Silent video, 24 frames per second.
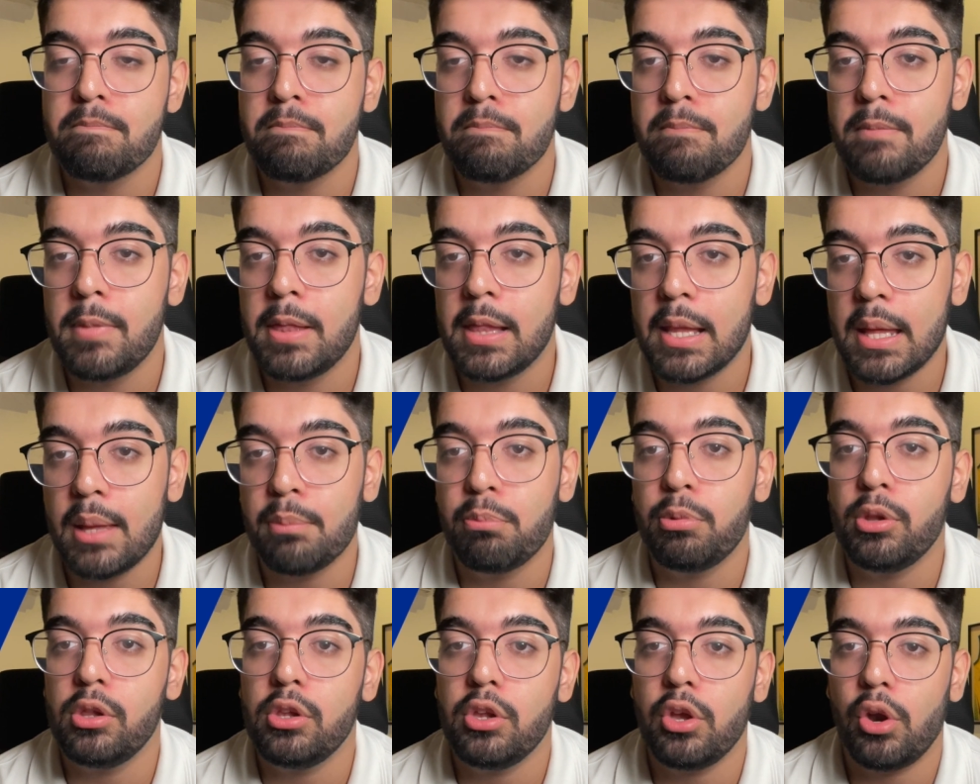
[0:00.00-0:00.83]

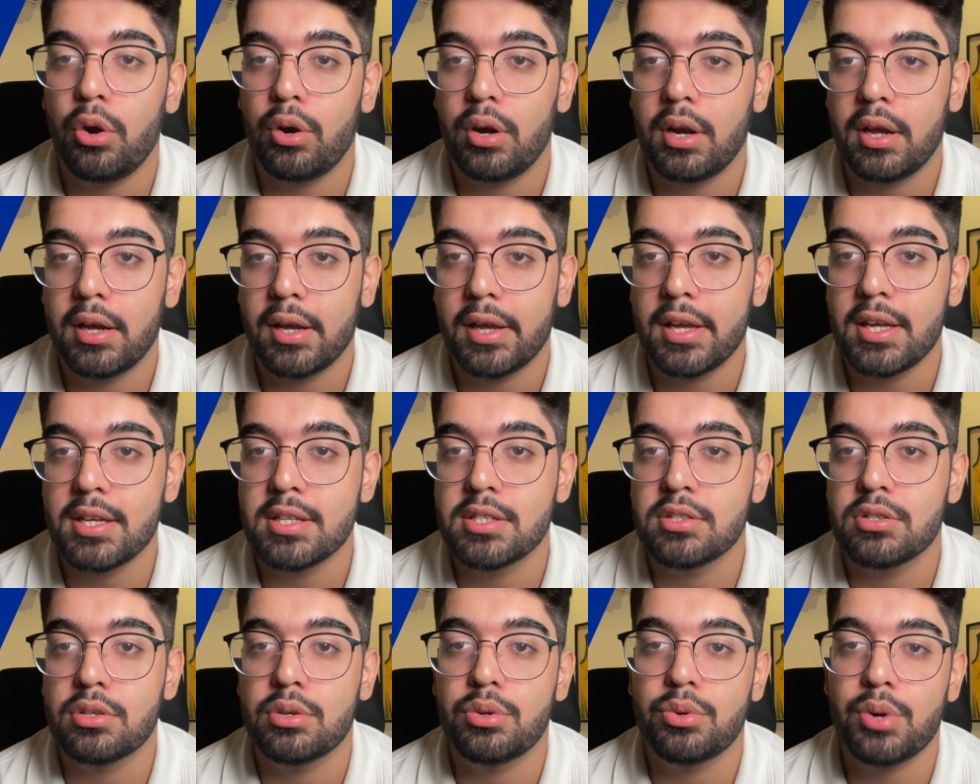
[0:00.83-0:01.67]
label your
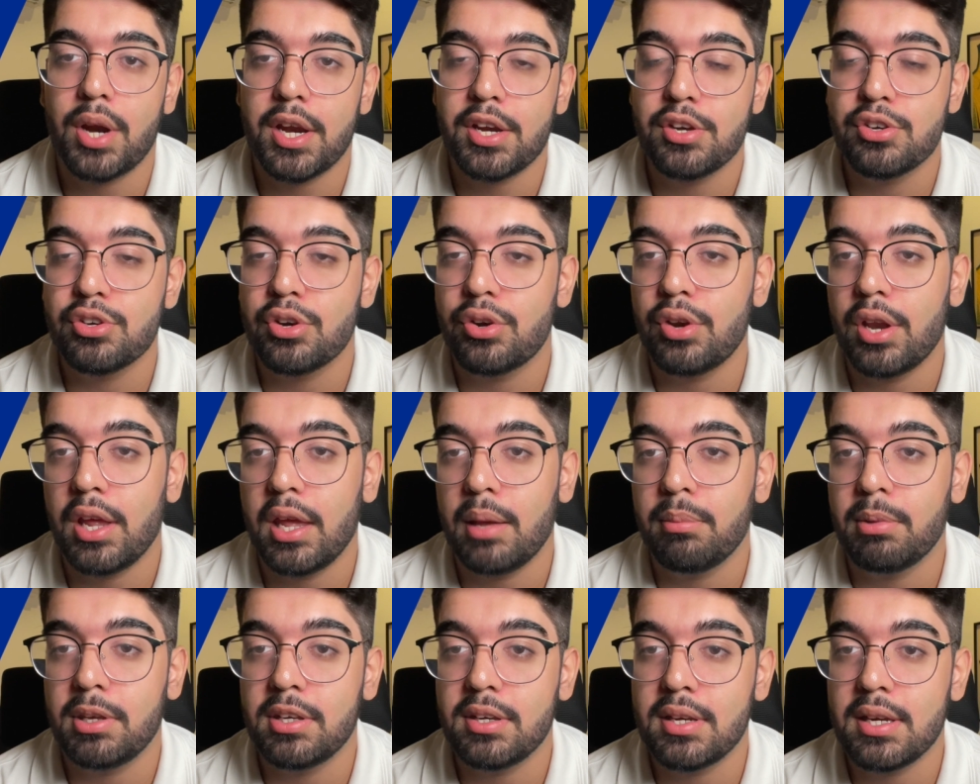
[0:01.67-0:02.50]
luggage, write your
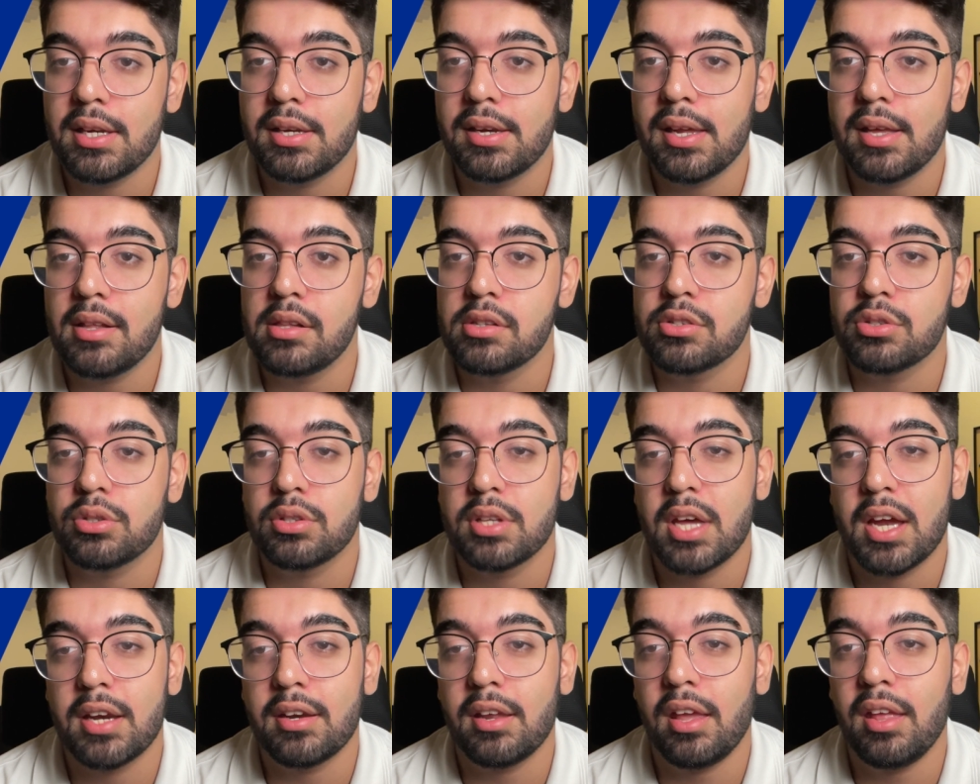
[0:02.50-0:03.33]
name and details, so
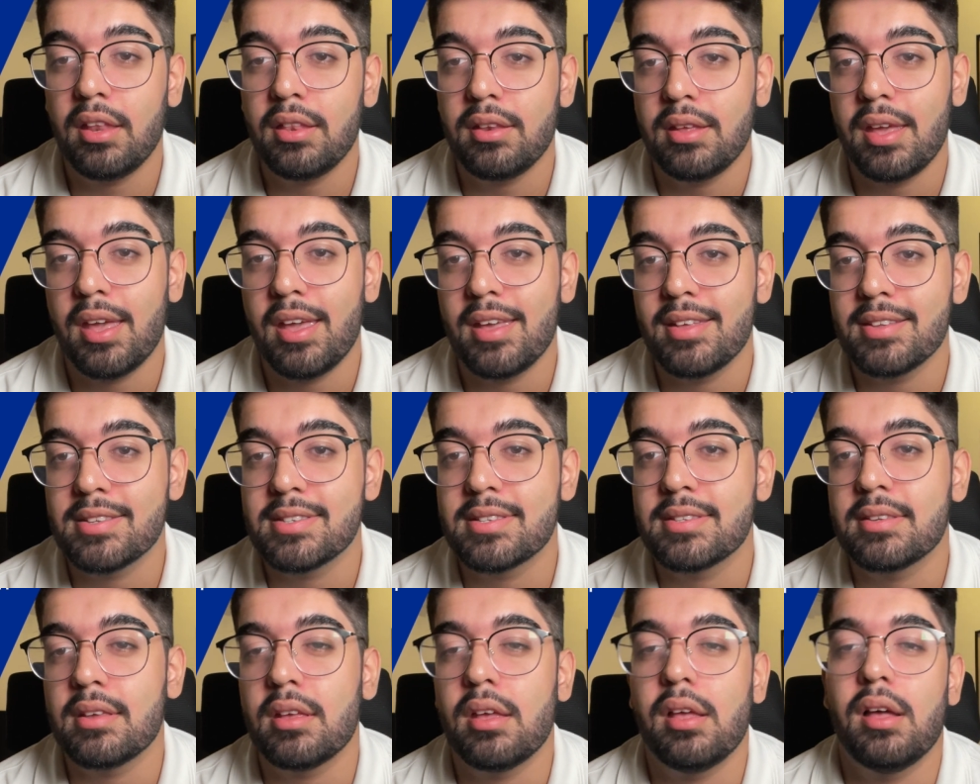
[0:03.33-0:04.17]
that in
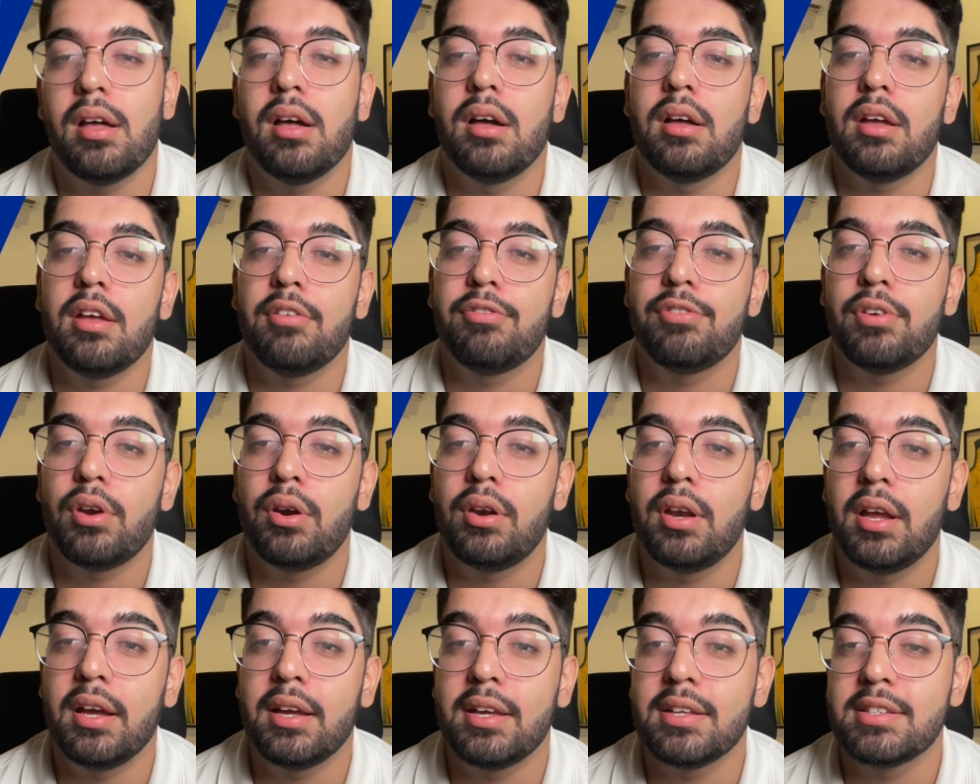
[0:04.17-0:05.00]
case if your
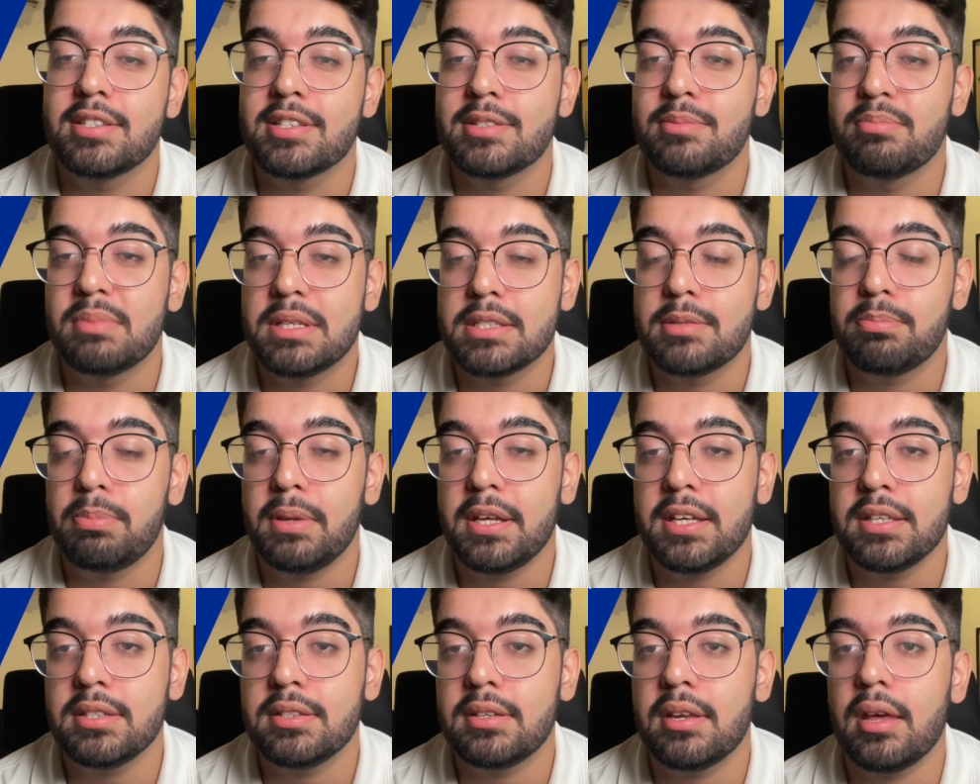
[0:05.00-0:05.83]
luggage is
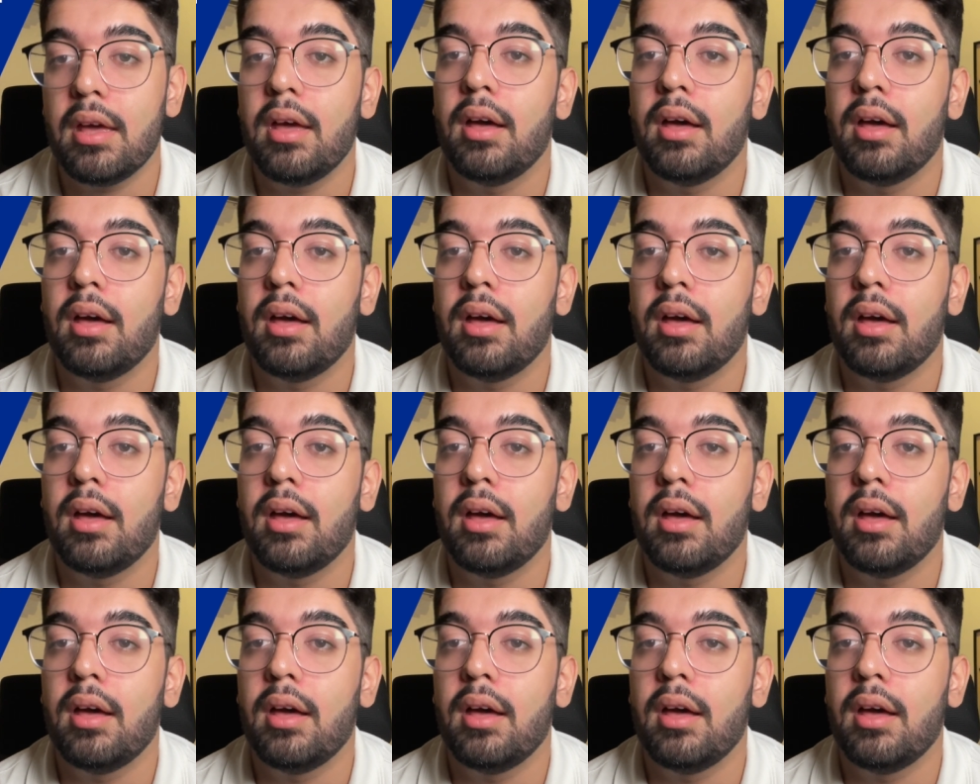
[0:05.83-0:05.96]
misplaced,